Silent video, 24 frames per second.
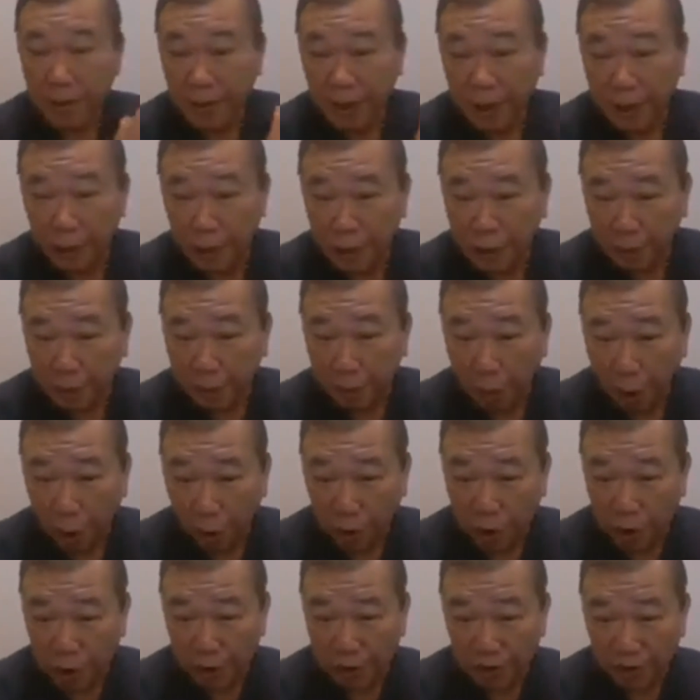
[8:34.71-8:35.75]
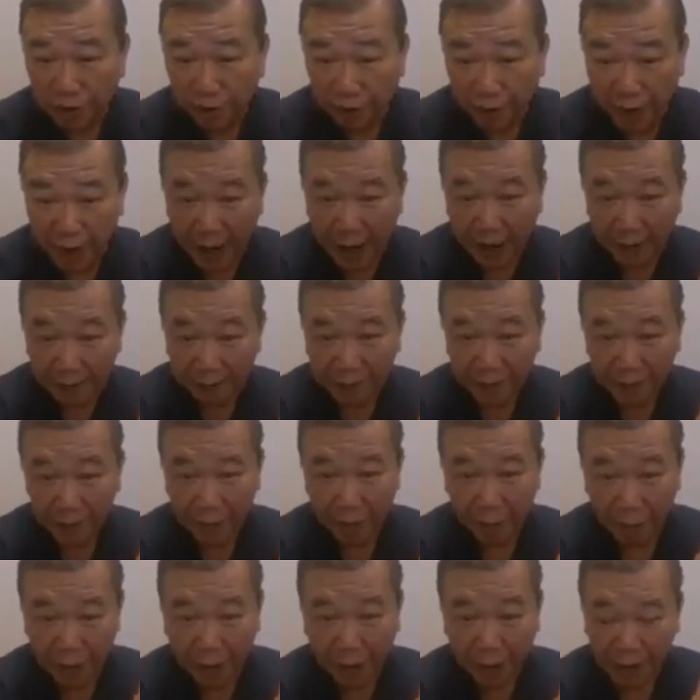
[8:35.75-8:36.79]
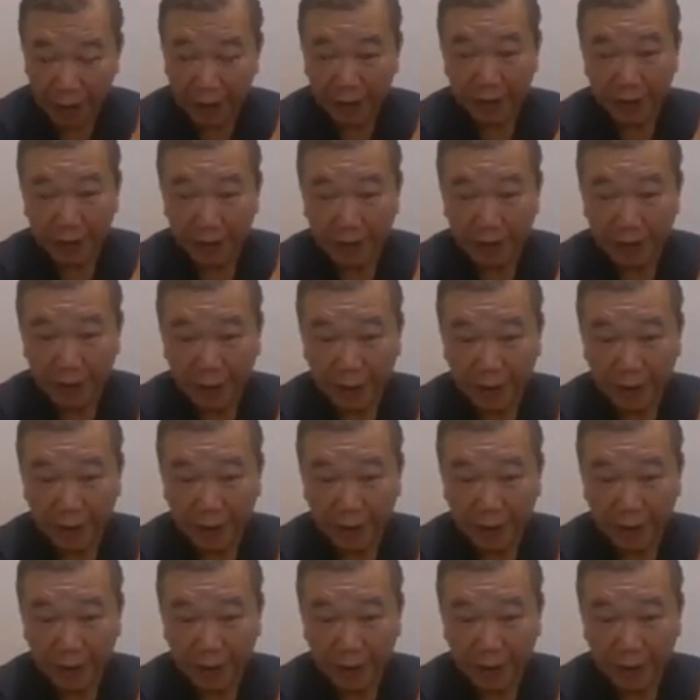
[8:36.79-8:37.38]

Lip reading: They use a polished flour. Okay, this